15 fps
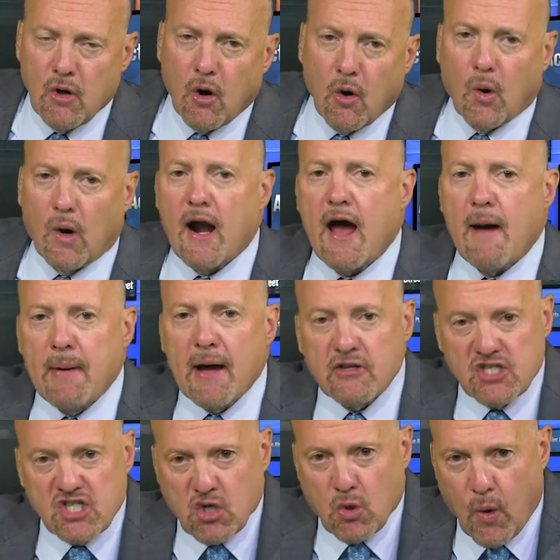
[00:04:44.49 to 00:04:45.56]
Or how
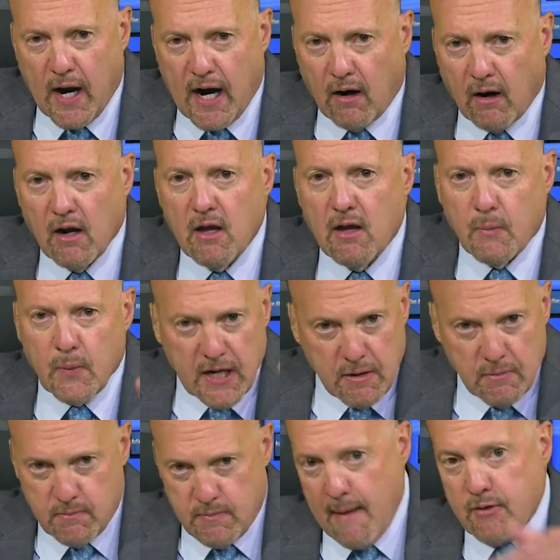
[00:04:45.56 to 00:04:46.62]
about Square? We
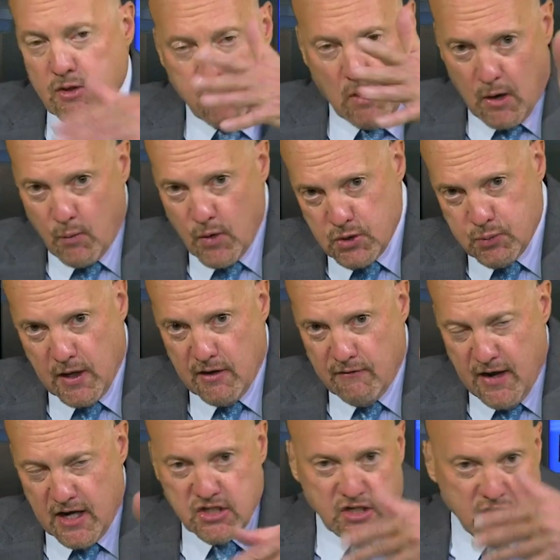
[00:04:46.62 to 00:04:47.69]
didn't. That was one I wish we
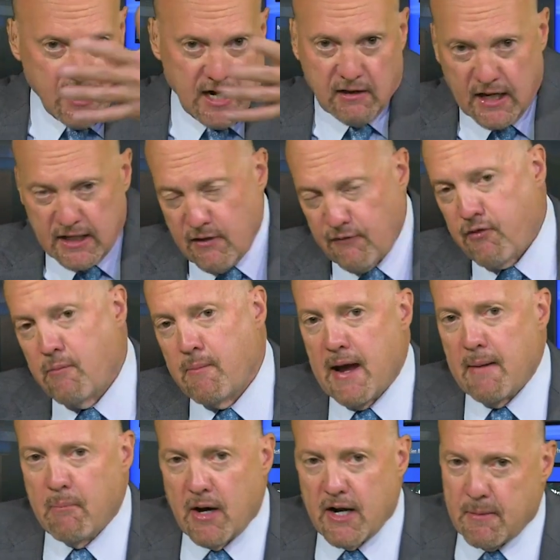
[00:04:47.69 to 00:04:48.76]
invested in. I liked it for
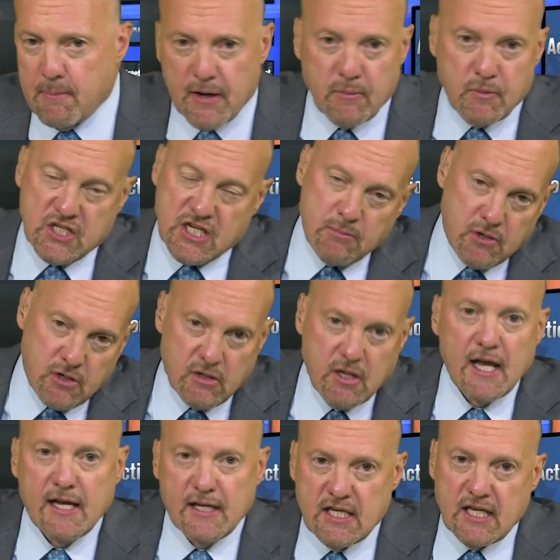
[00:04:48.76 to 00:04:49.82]
mad money, but it
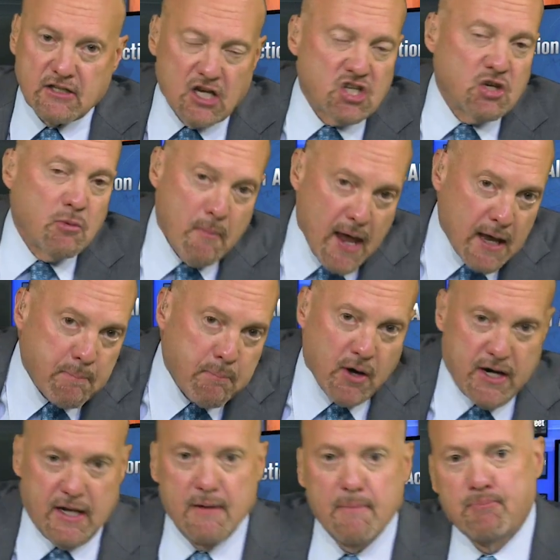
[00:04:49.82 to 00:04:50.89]
doesn't make
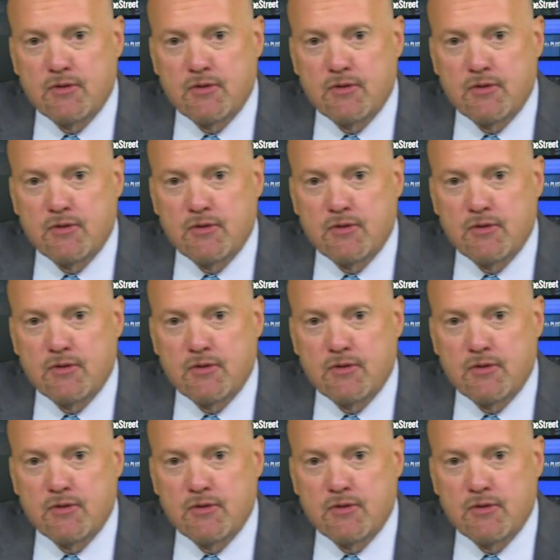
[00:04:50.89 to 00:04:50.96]
money.